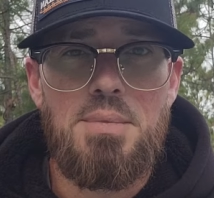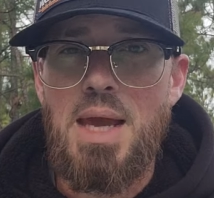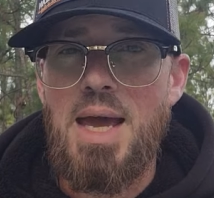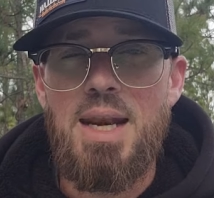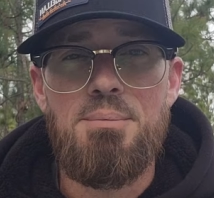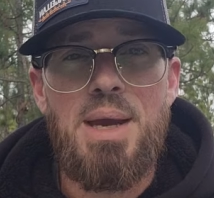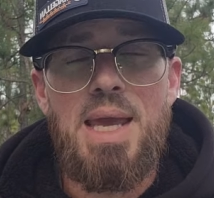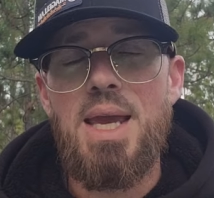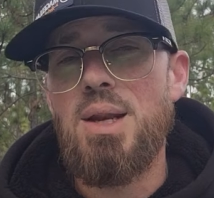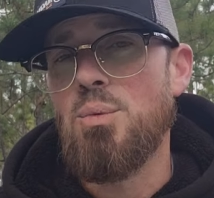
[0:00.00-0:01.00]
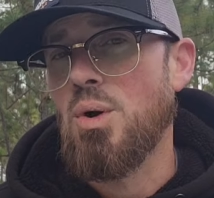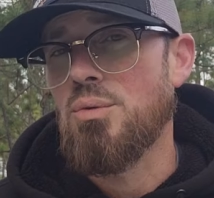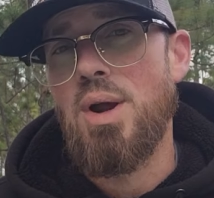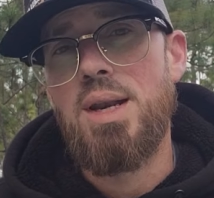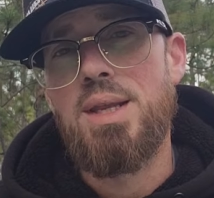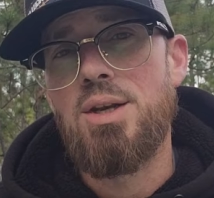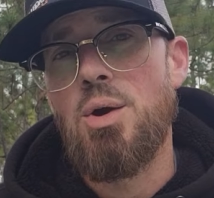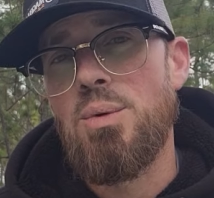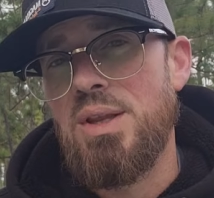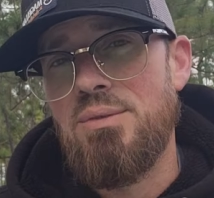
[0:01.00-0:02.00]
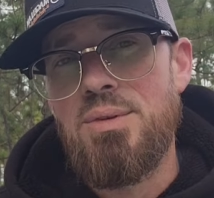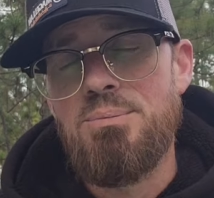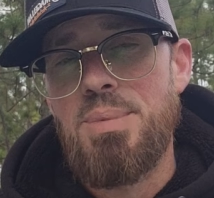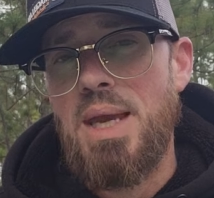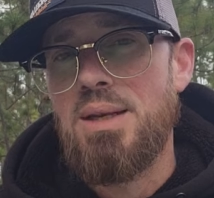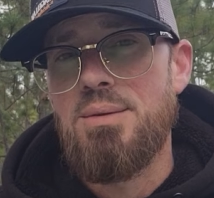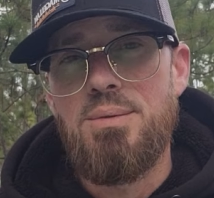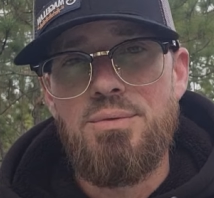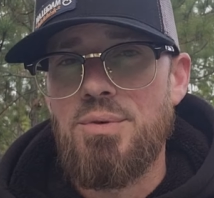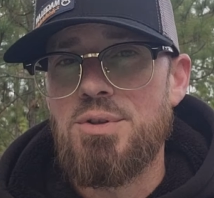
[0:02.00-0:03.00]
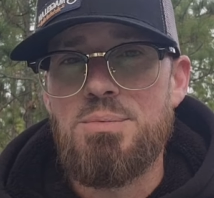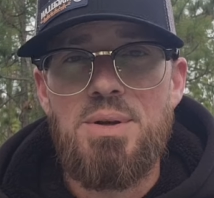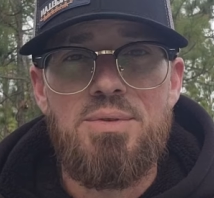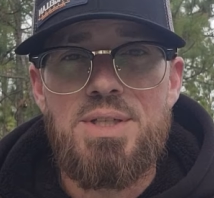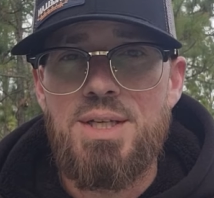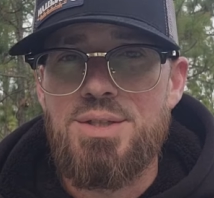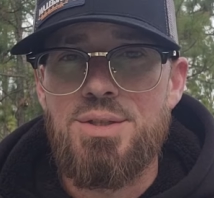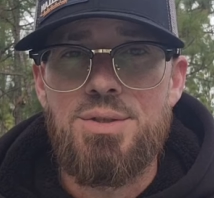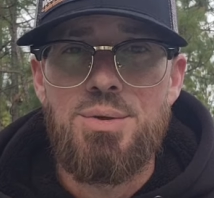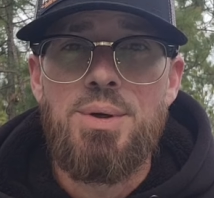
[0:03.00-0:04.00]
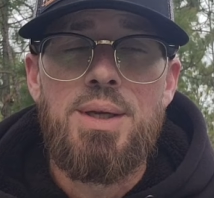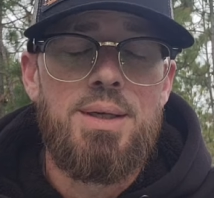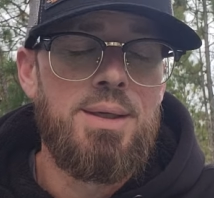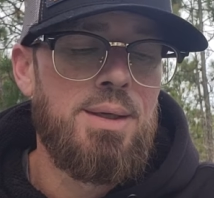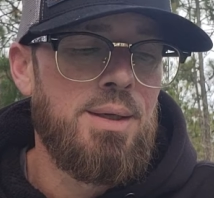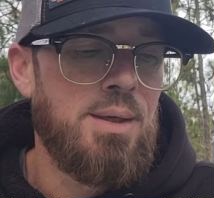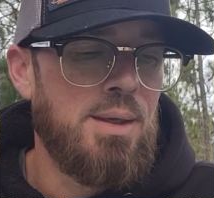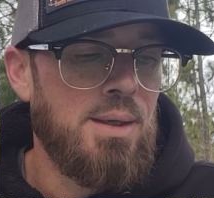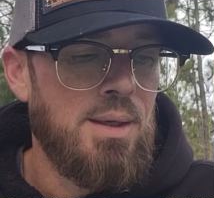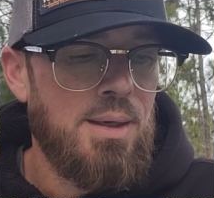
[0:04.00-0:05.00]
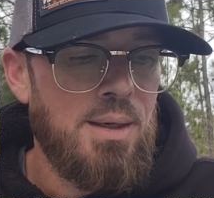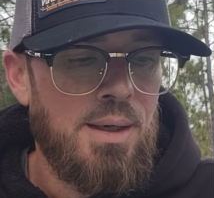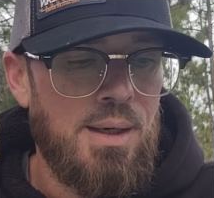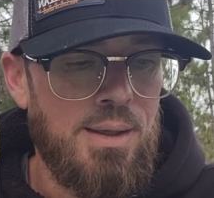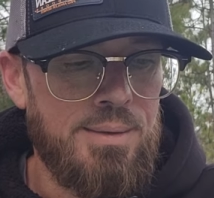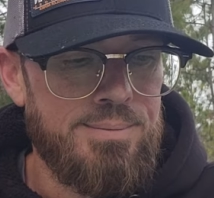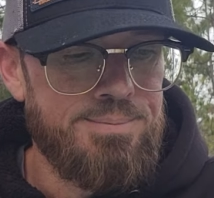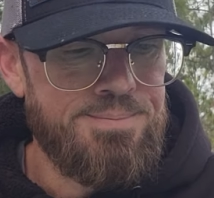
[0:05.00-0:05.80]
I had it in my hand, walked right in. No one even paid the first bit of attention to it. Um,